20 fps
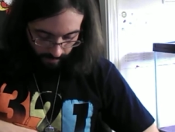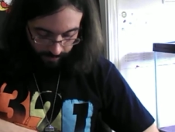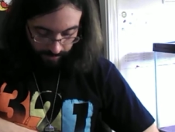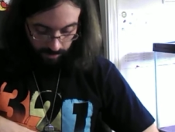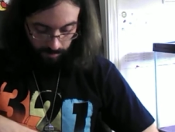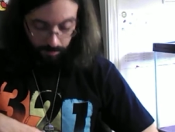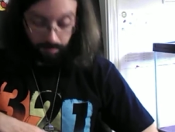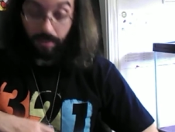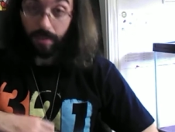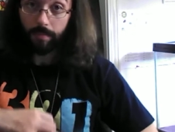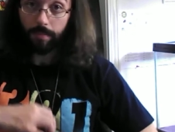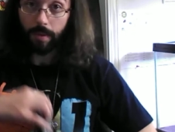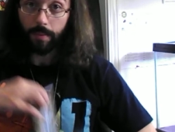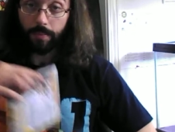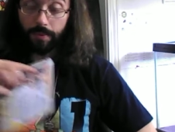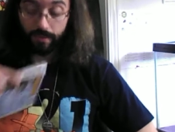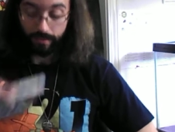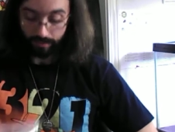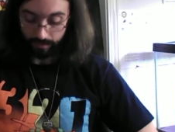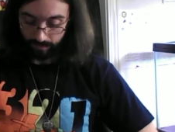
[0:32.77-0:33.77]
split them
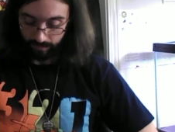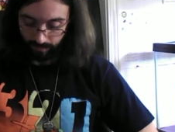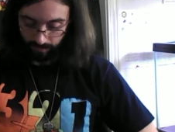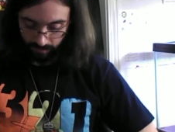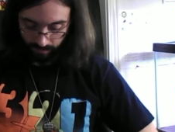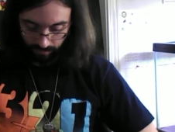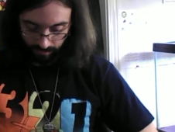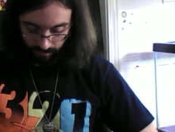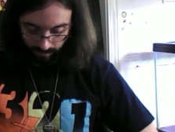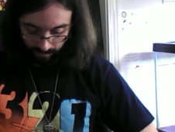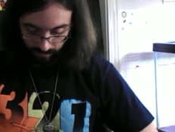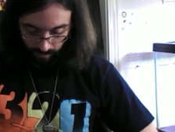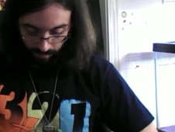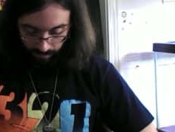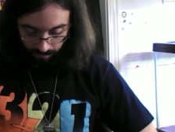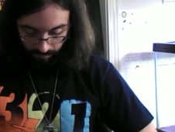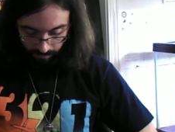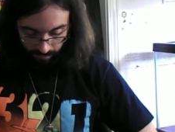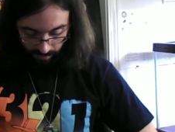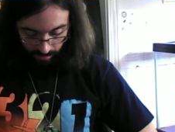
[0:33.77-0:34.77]
up into
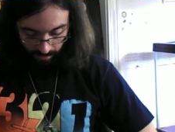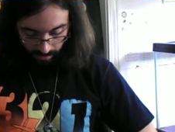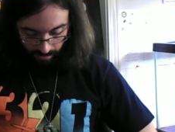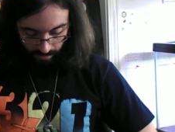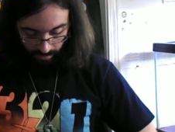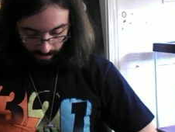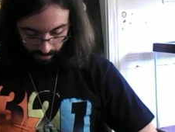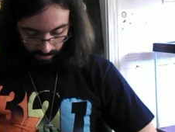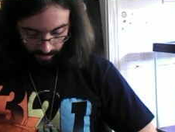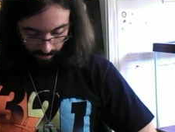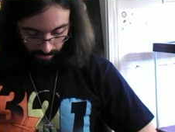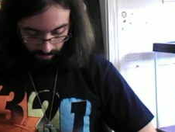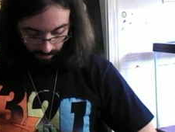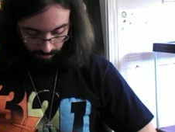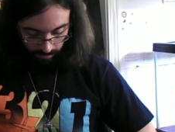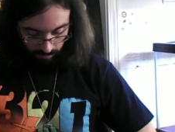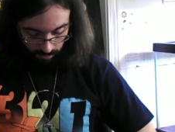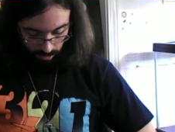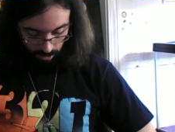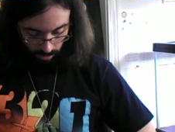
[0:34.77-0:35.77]
some
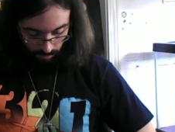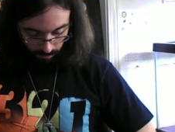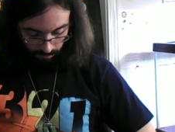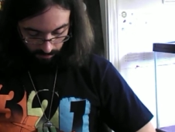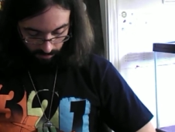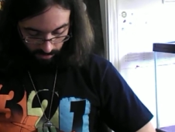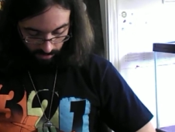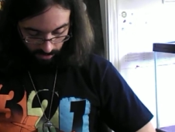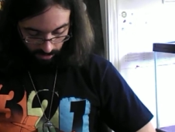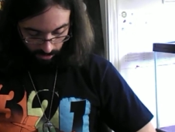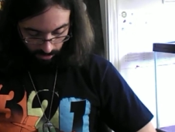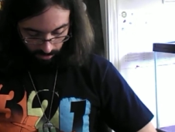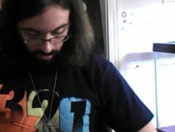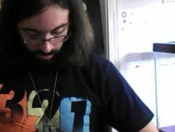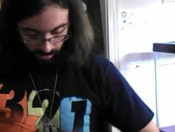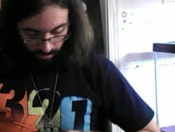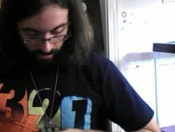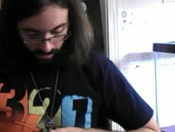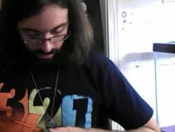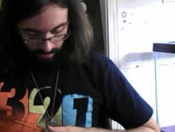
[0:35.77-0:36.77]
here and some there.
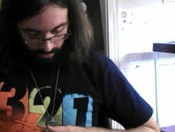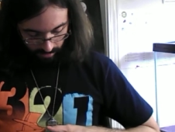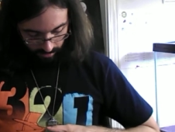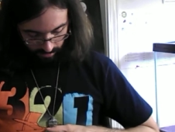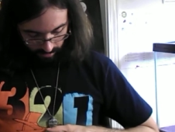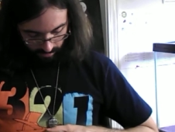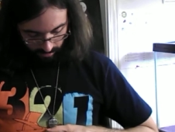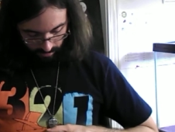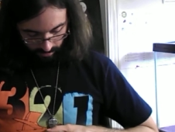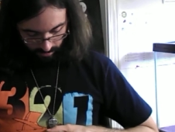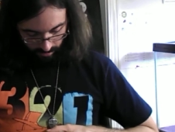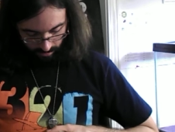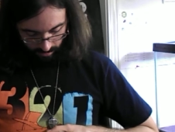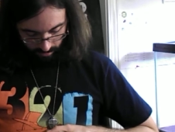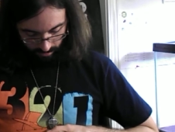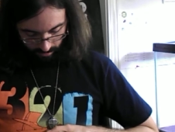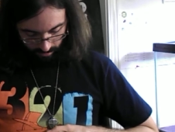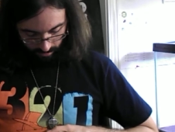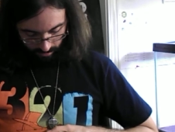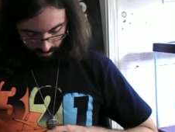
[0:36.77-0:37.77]

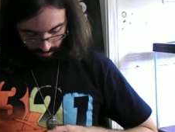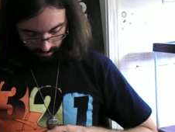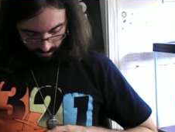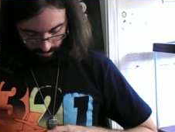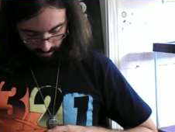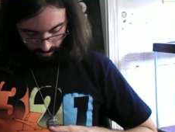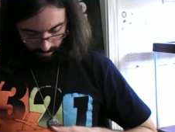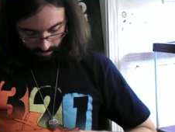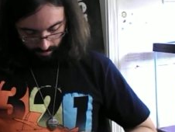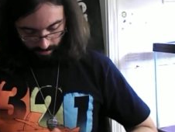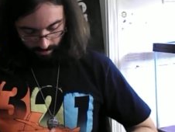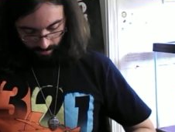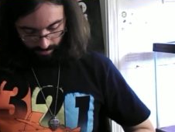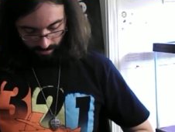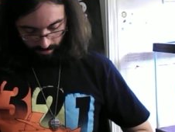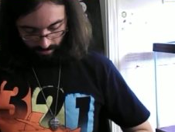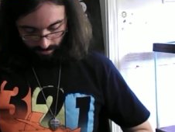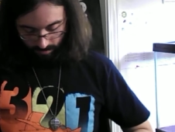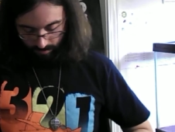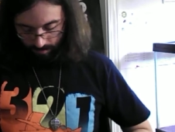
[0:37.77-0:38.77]
Let's see.
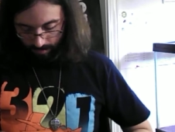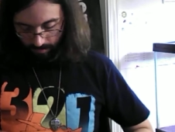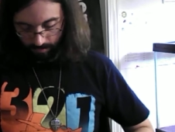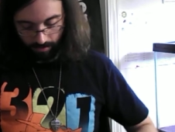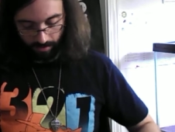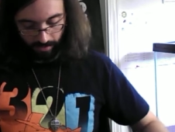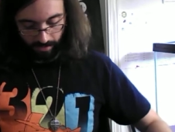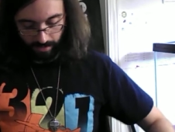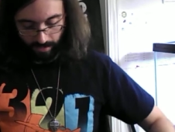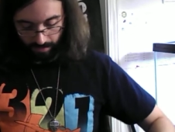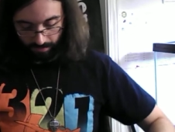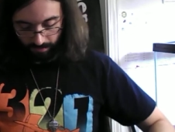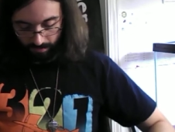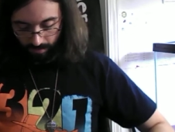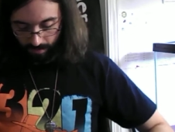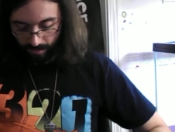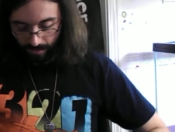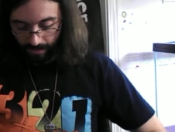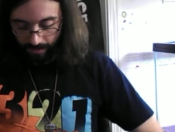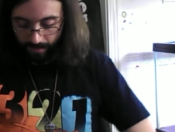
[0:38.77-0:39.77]
These two I don't really care.
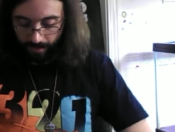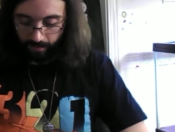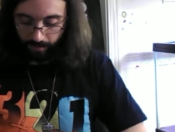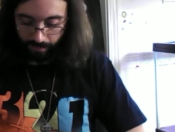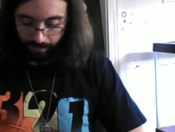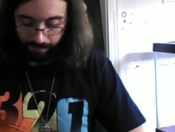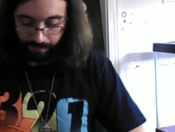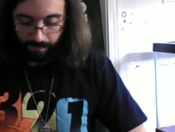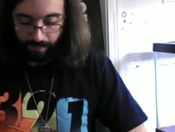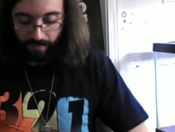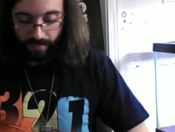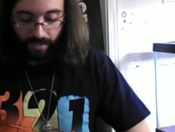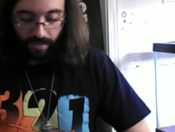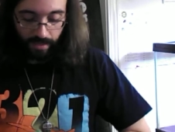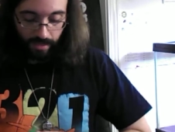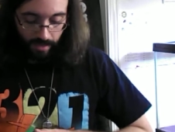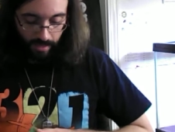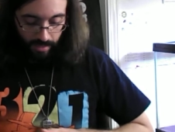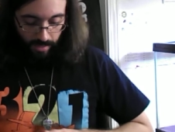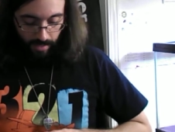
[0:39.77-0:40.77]
Alright, anyway.
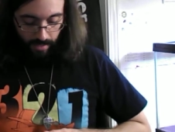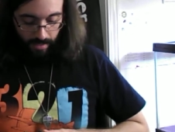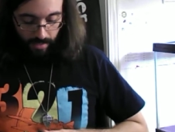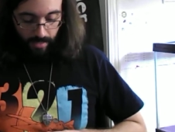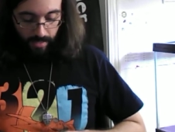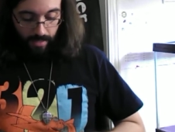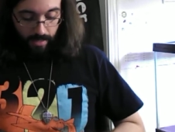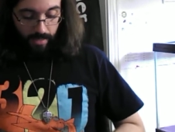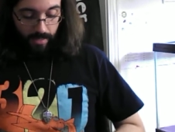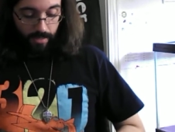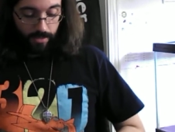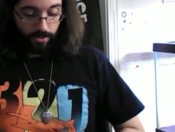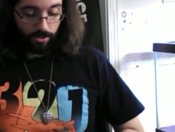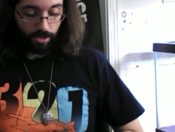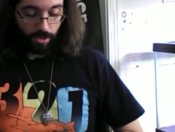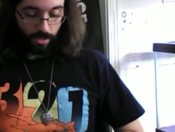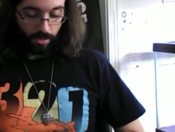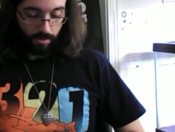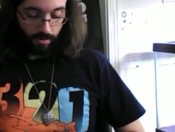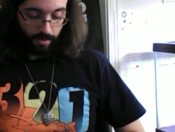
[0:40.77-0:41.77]

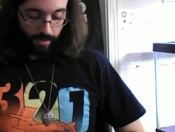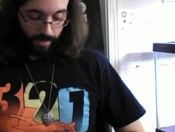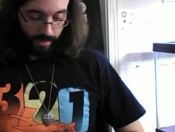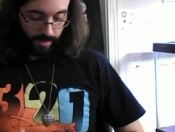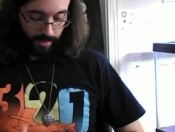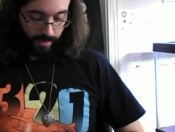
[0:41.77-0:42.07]
So,